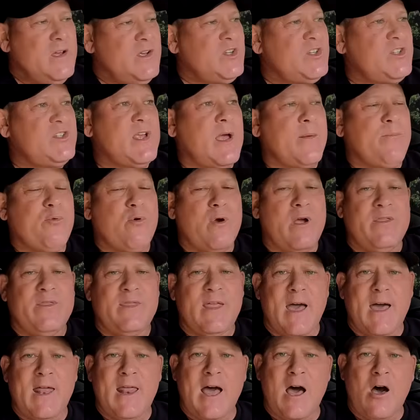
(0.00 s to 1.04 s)
separate
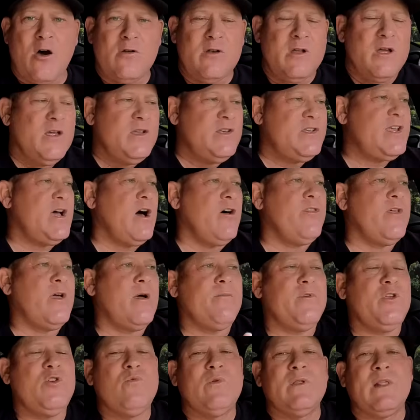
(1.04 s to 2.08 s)
that out. Tell
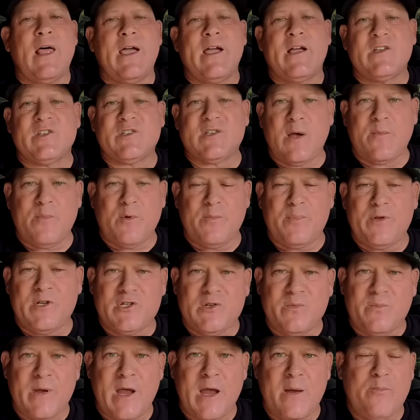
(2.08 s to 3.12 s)
them you would like a separate
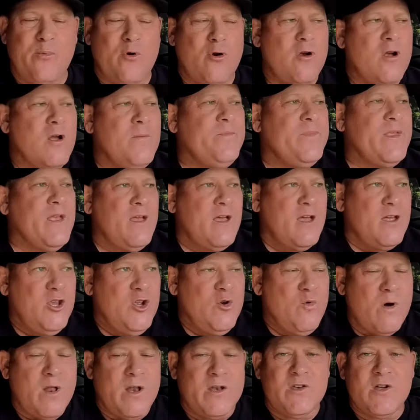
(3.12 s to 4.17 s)
piece of paper and
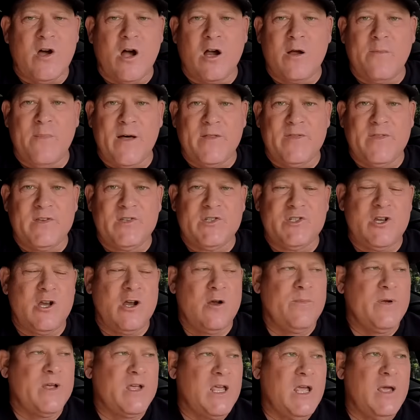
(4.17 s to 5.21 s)
you want to talk about this
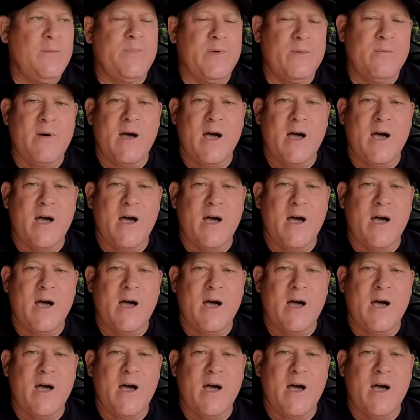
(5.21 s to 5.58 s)
here. But keep in